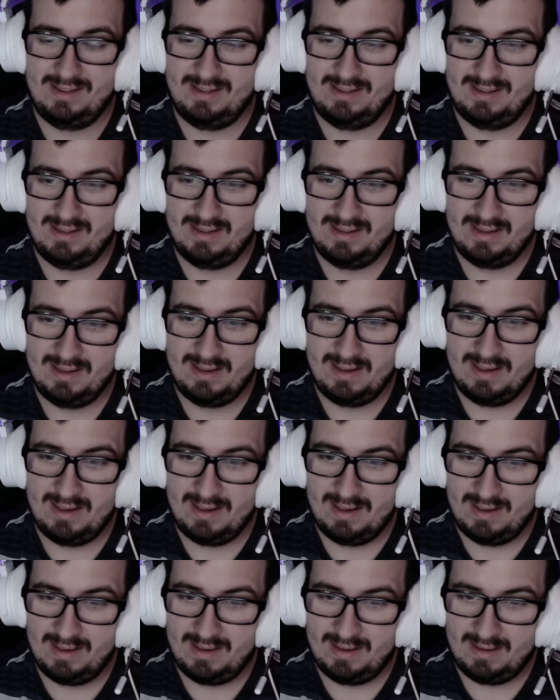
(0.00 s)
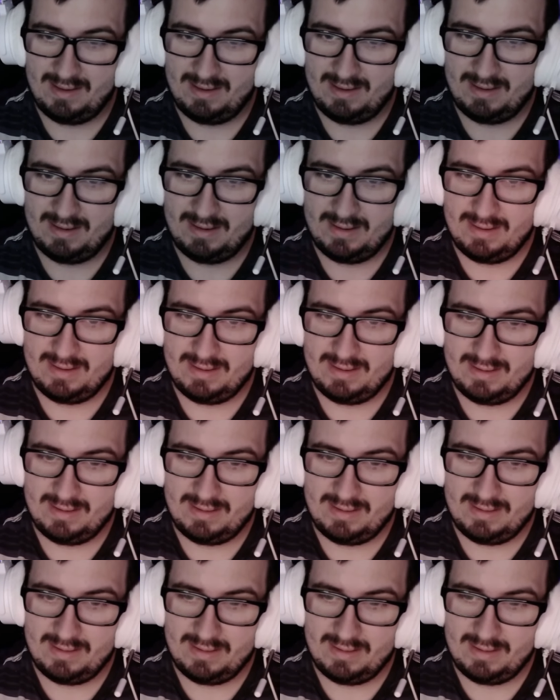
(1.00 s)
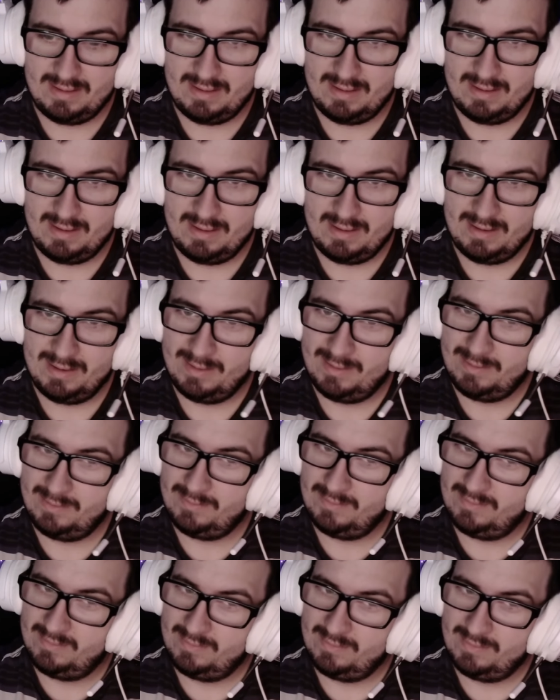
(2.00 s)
Nobody speaks.